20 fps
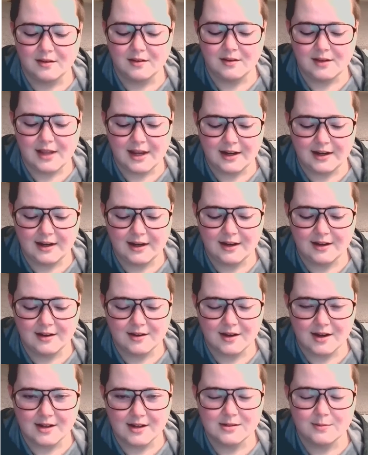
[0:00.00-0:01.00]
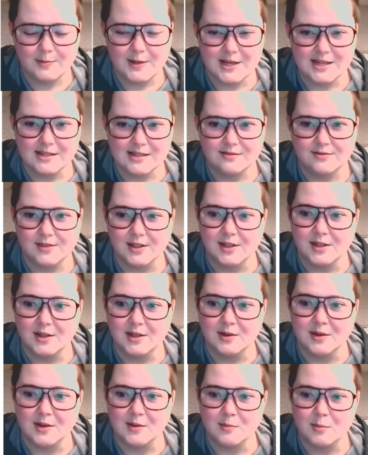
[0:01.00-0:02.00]
letting God's peace fill
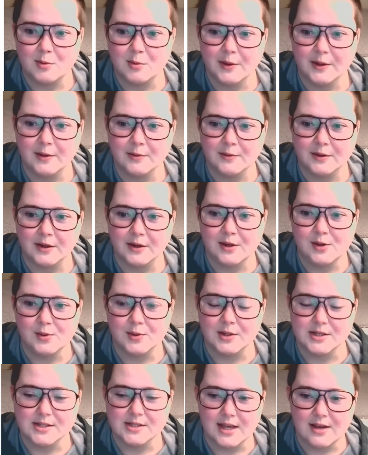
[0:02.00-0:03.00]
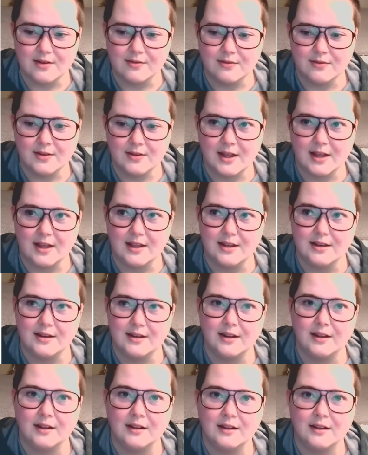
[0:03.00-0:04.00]
you to the point where you are safe
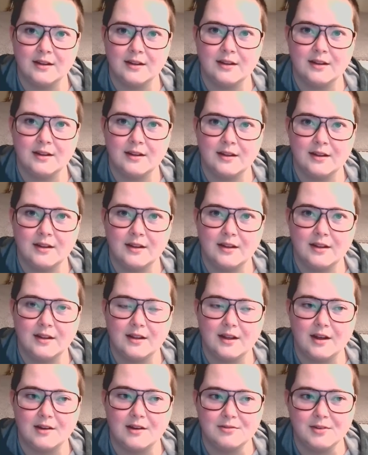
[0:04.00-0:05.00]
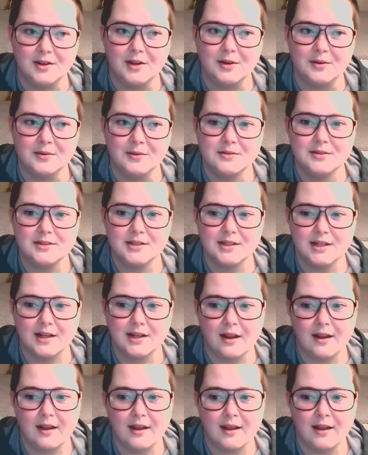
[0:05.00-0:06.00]
and afloat.
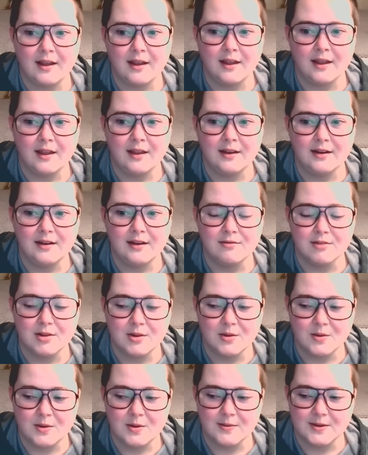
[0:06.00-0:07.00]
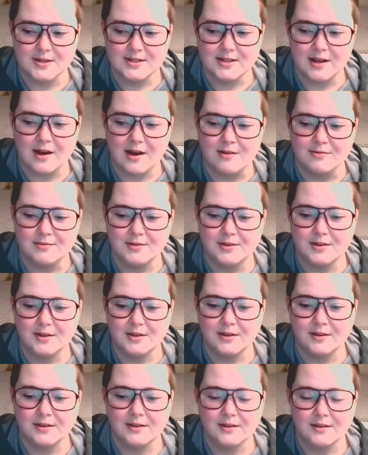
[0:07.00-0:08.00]
And even though you are soft
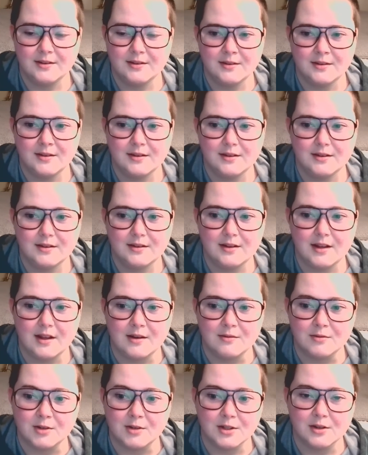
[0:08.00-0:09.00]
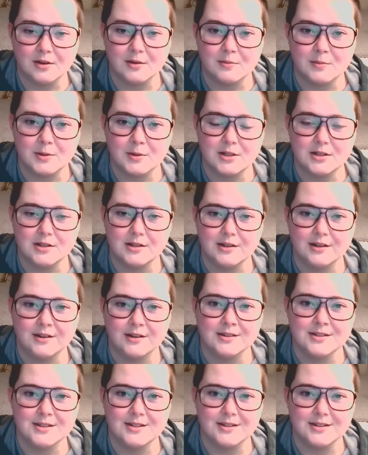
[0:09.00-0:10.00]
and vulnerable,
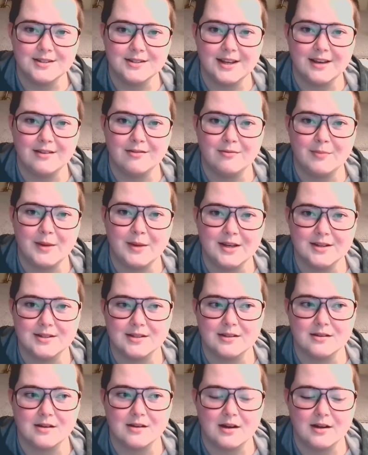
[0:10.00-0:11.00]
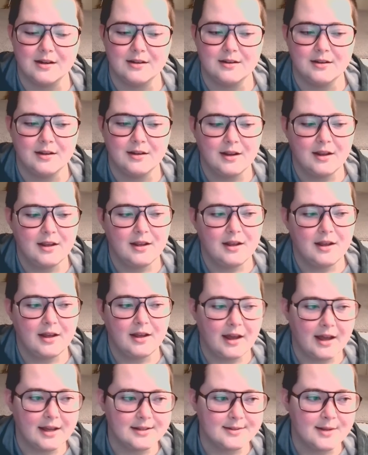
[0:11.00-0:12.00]
you're still safe because God
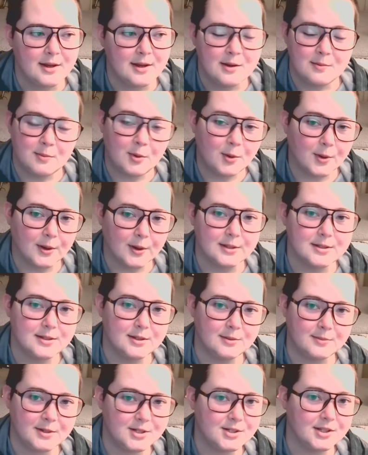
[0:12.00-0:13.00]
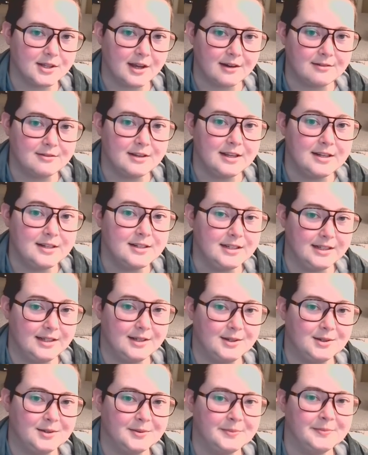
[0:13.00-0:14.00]
has poured so much love into
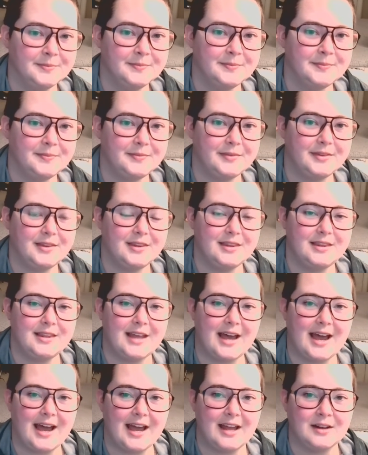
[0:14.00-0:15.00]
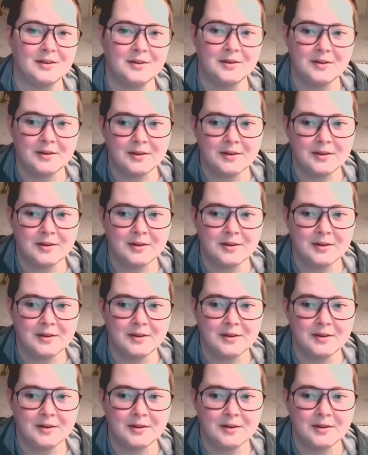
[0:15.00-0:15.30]
you that